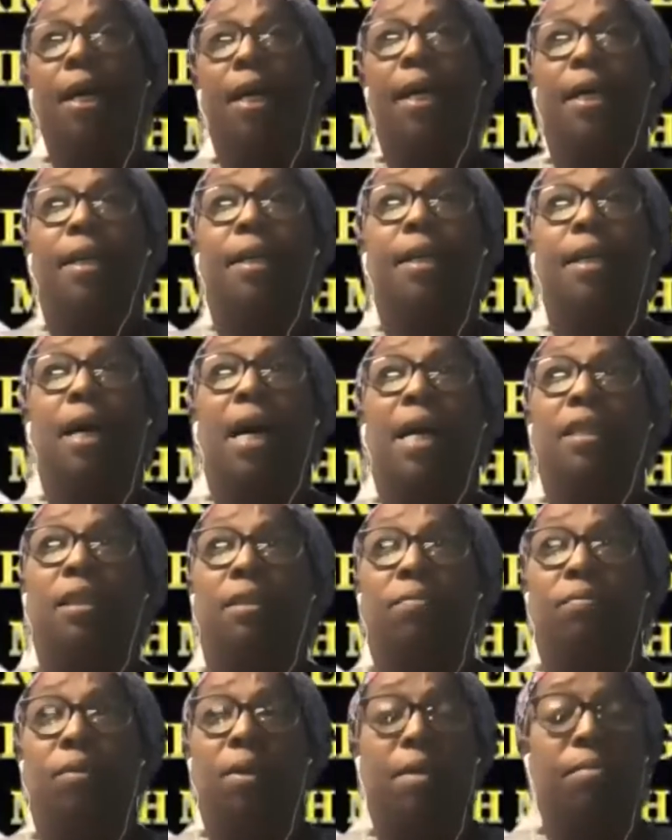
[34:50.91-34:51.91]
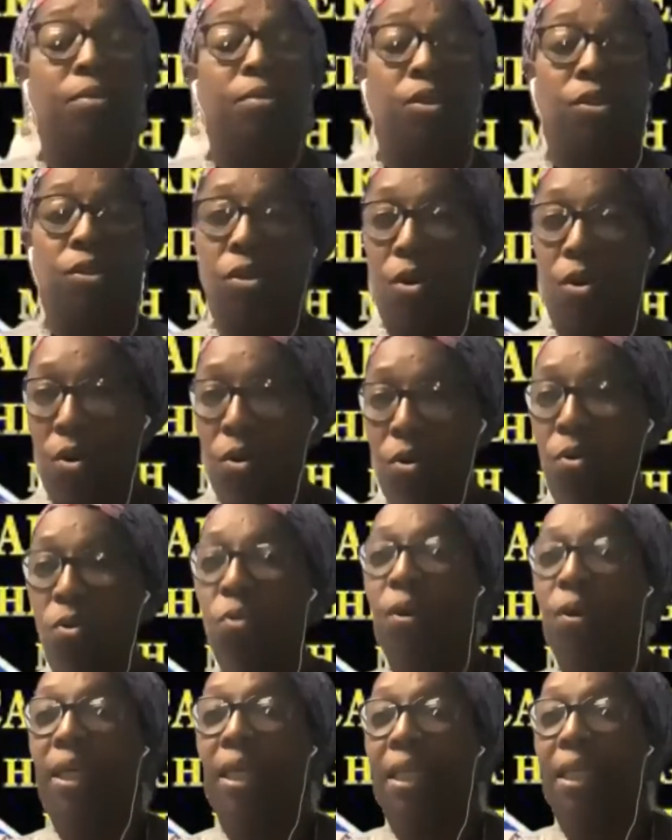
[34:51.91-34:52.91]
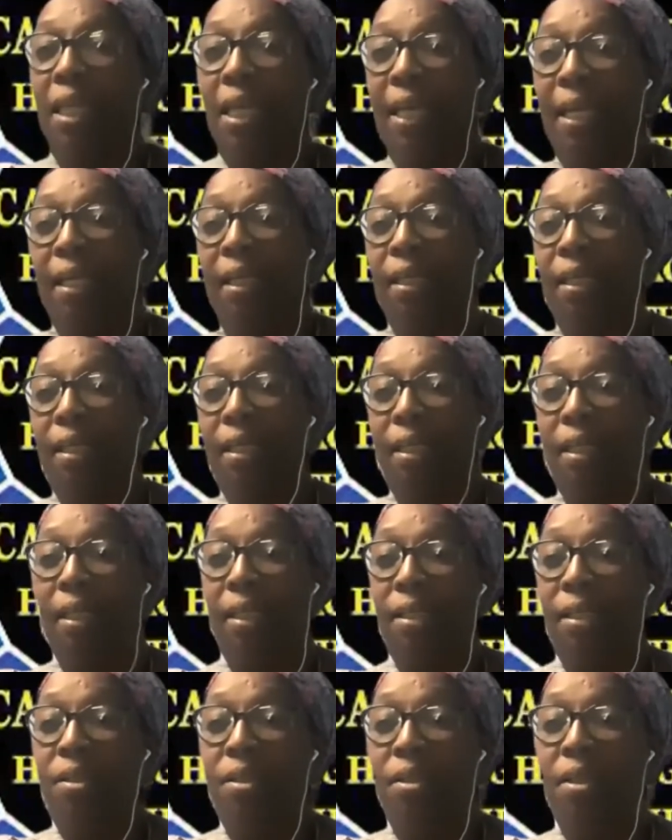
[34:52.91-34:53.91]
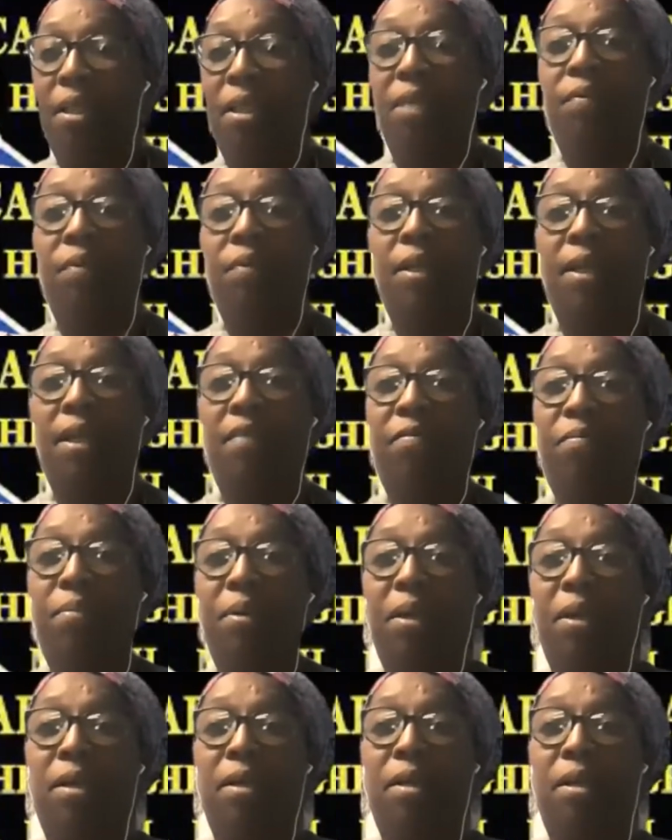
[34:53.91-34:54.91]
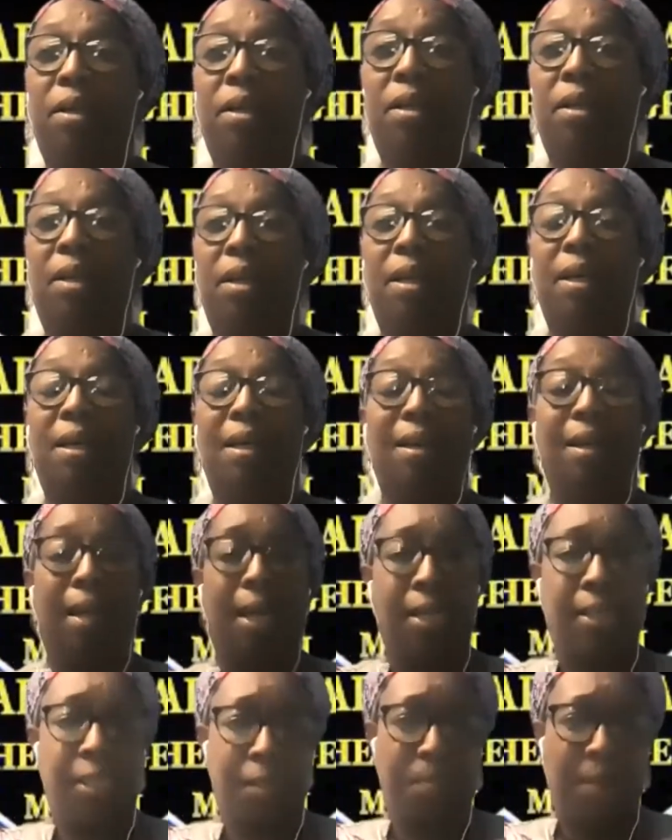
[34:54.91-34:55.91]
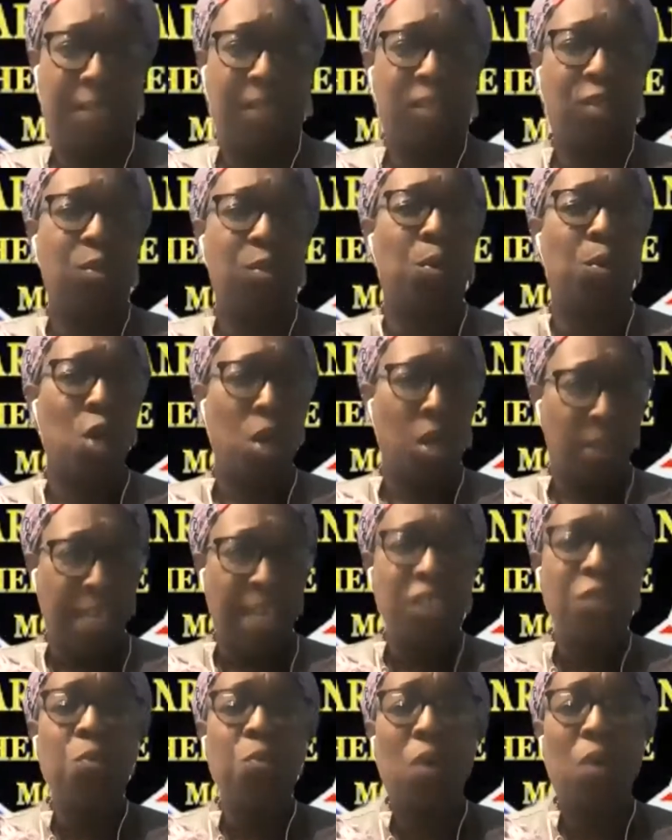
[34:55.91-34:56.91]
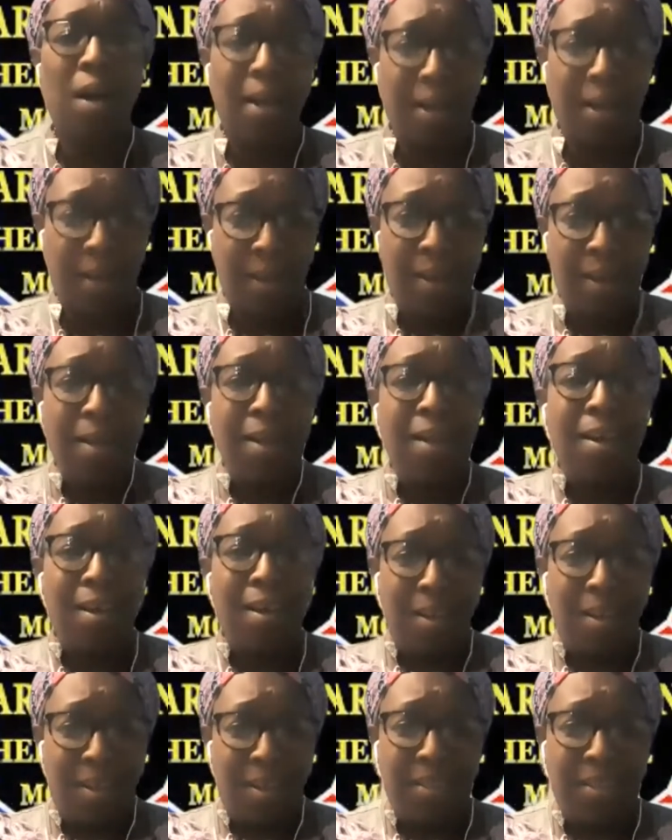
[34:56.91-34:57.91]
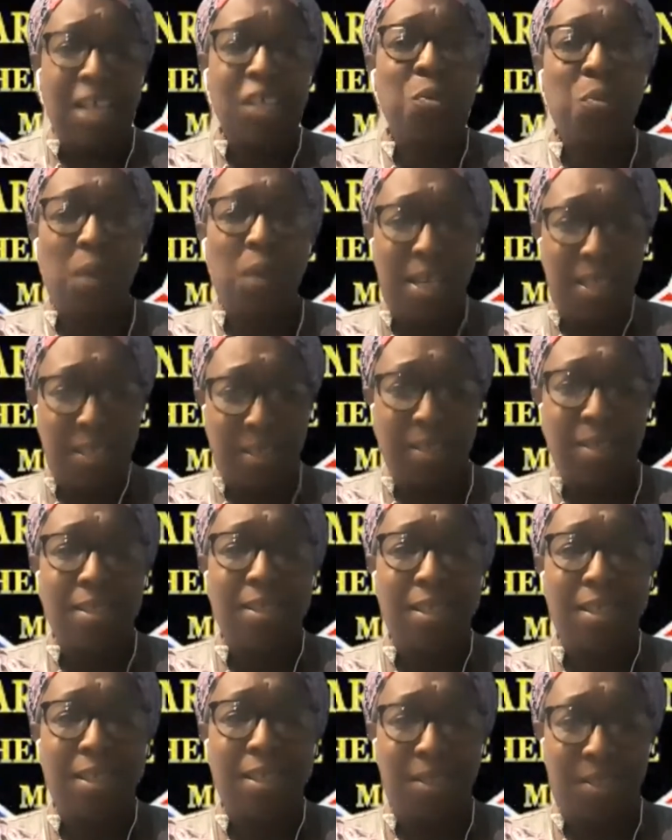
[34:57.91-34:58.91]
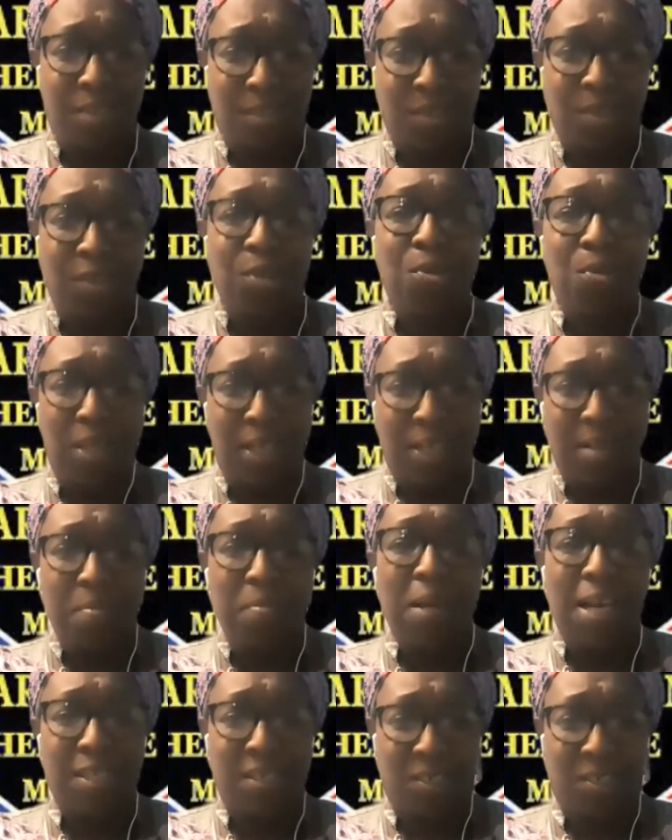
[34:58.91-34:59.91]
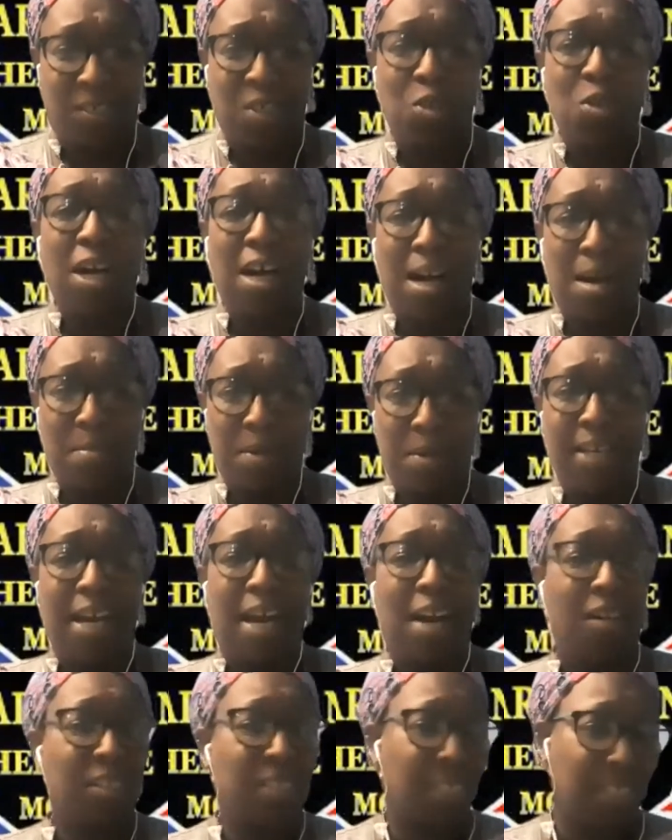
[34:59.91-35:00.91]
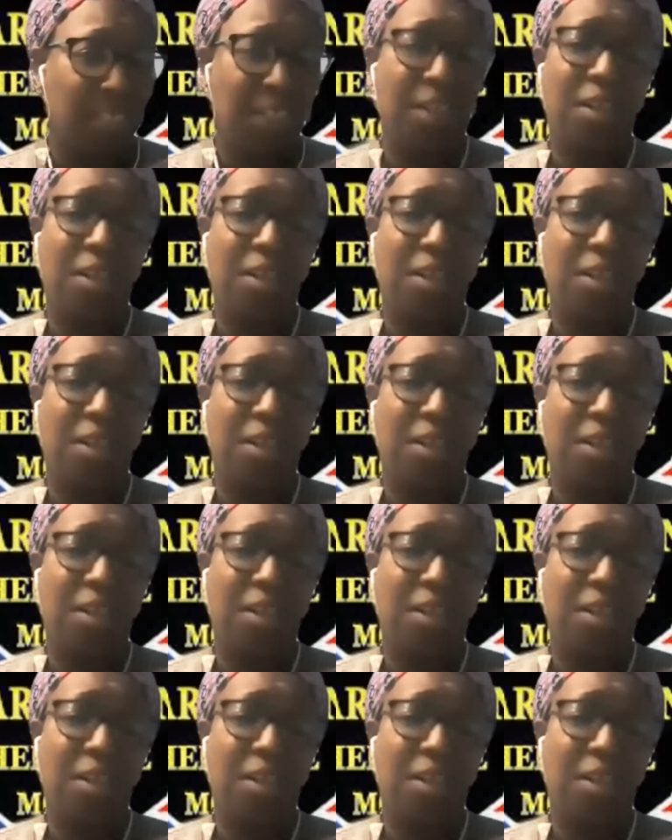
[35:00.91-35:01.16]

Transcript: And I am so elated to even have been in that space. So that's why Sister Queen Ambassador Okama and I are sitting here